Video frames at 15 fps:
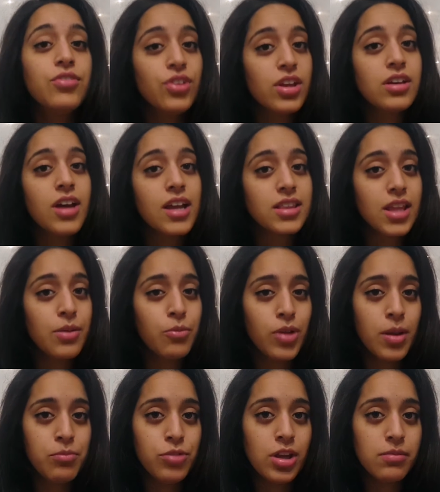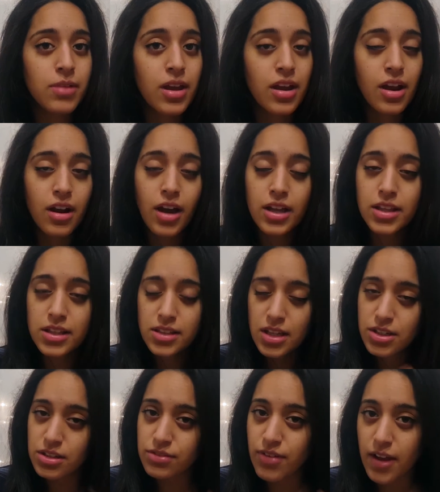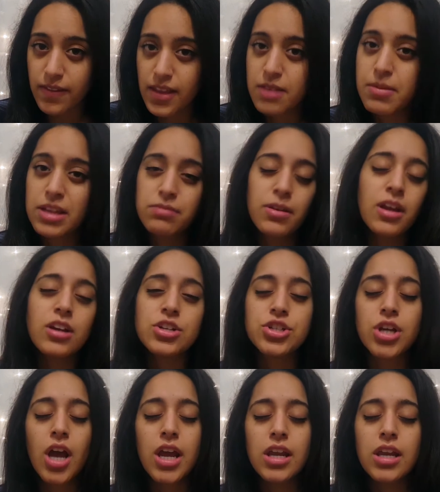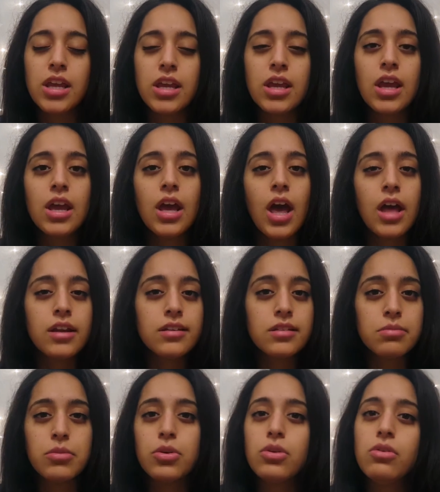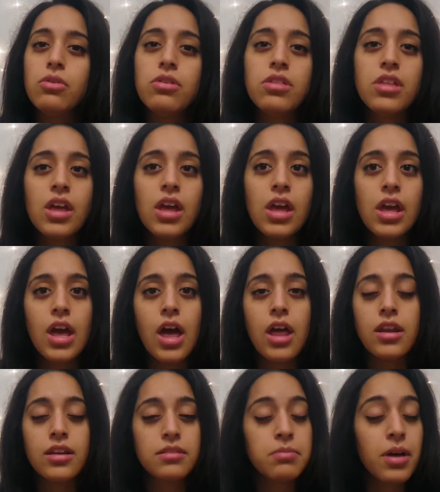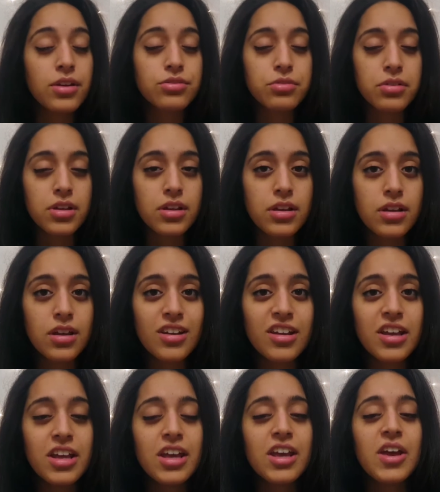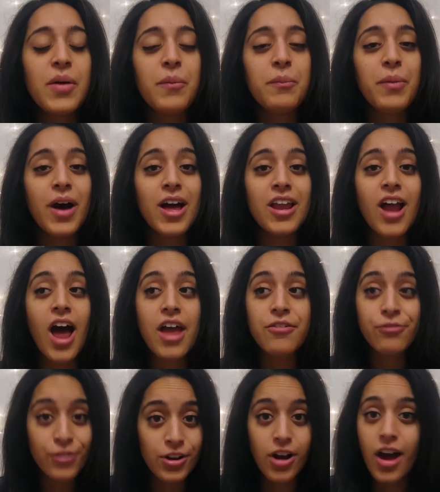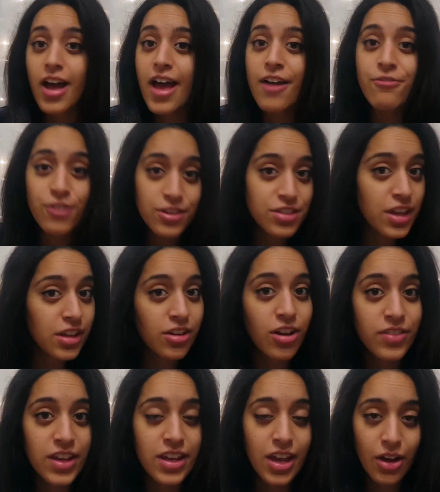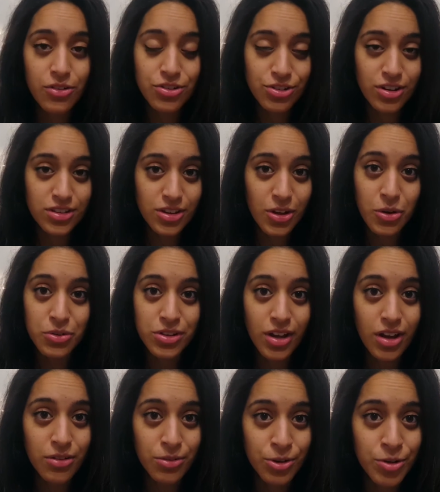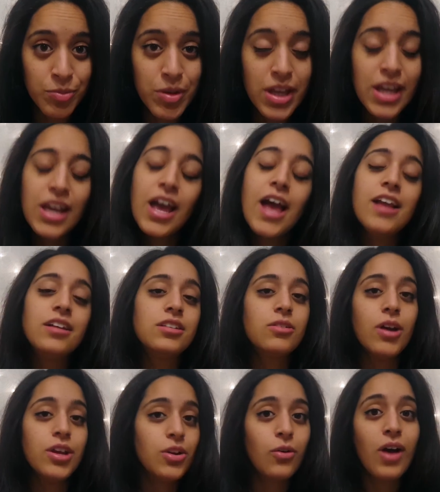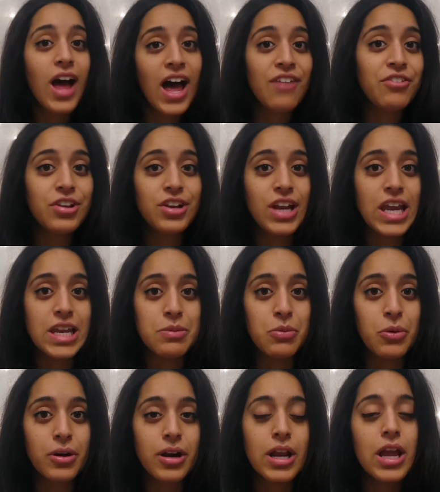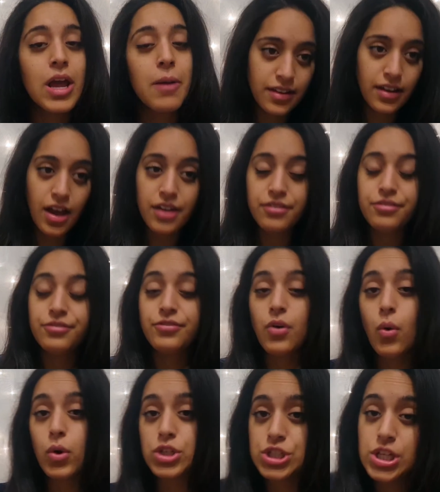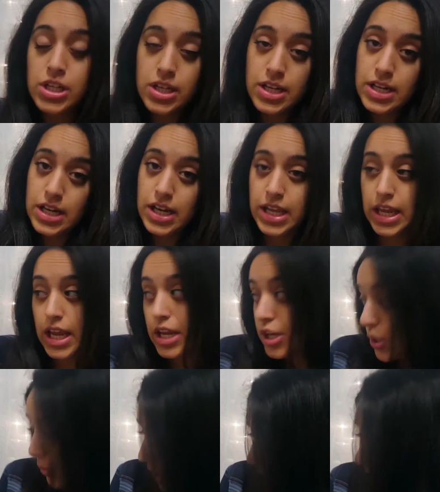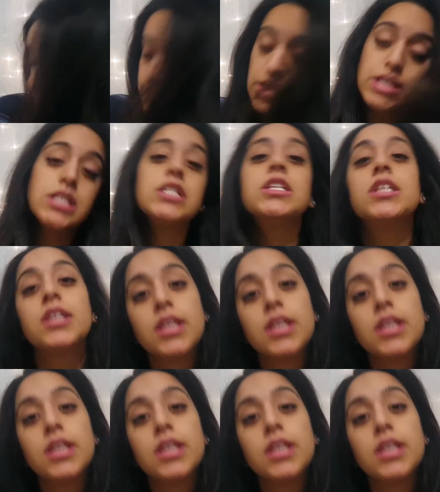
really like them when I'm doing my hair like this. I just find that it makes my hair shiny and smooth and it smells really good. But I forgot everything on the counter in the hotel room, and so I don't have it anymore. Unfortunately, I don't have it.